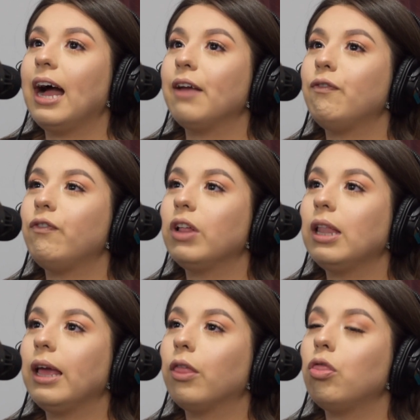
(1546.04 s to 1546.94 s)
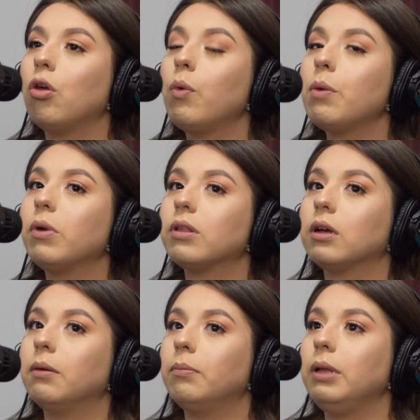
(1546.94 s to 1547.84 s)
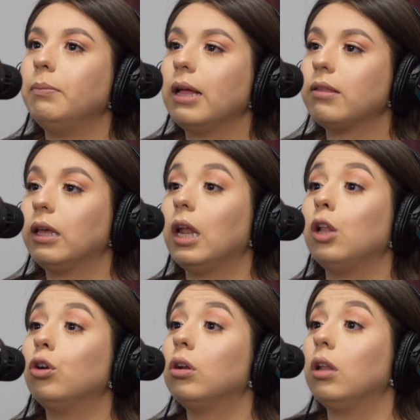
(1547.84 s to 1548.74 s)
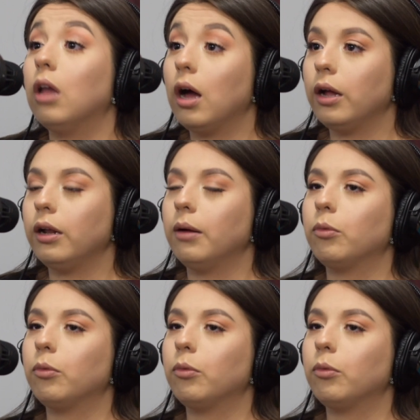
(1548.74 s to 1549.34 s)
I feel like though it was a complete blessing and I learned a lot